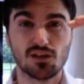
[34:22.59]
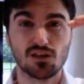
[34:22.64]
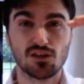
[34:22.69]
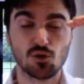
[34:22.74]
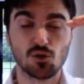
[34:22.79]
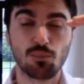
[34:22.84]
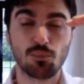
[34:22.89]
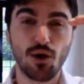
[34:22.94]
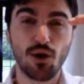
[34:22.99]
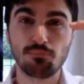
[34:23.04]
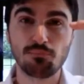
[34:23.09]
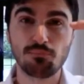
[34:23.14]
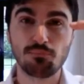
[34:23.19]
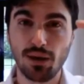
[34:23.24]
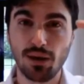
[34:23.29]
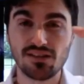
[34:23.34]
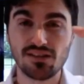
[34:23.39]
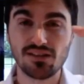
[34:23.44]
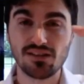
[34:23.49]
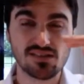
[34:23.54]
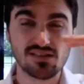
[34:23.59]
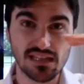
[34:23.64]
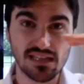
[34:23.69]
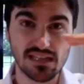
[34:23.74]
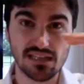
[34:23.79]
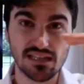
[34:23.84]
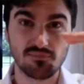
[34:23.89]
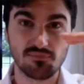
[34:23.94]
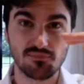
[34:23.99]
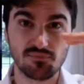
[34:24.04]
Your brain
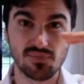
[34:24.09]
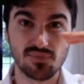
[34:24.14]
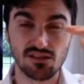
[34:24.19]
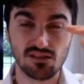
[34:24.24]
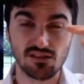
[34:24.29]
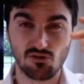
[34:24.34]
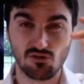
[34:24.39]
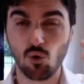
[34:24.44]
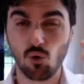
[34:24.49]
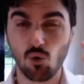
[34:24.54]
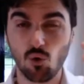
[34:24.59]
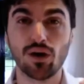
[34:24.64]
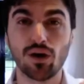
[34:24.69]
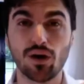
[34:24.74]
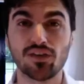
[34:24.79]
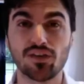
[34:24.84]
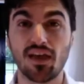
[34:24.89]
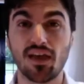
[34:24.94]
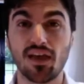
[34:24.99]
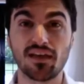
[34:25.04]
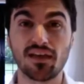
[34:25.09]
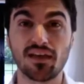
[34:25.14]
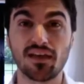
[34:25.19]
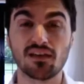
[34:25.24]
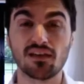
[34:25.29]
basically is always saying,